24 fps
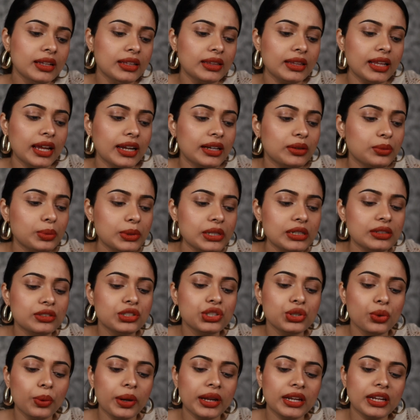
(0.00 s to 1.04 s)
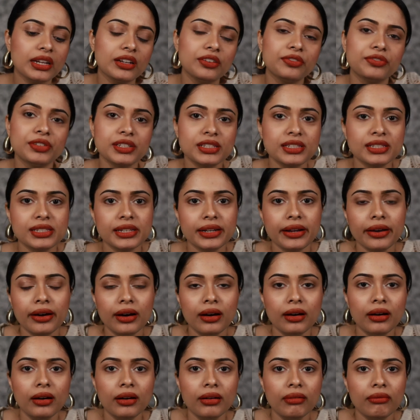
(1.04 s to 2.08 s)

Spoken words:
that will show any difference in a